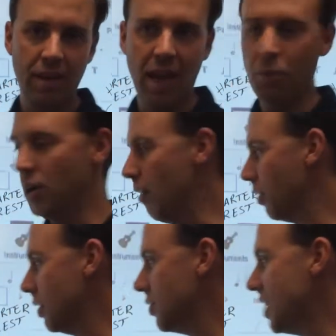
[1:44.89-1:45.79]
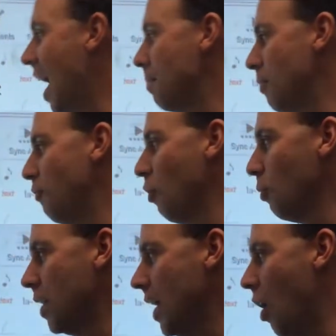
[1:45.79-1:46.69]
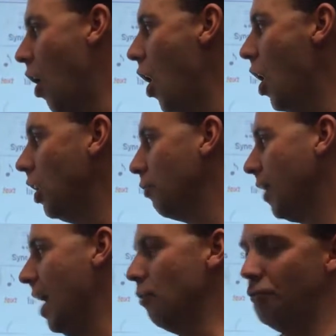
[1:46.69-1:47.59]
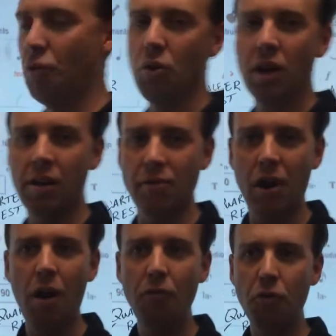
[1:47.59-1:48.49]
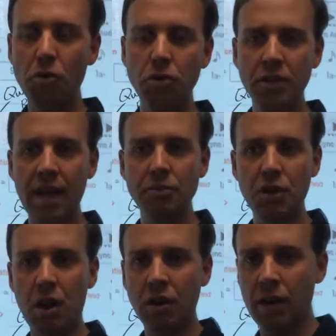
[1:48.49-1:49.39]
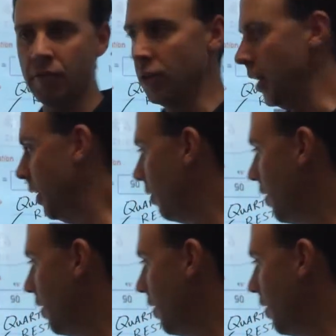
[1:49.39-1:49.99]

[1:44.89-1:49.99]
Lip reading: and we're never going to stop before we get all of count 4 covered. All 4 of those counts are covered.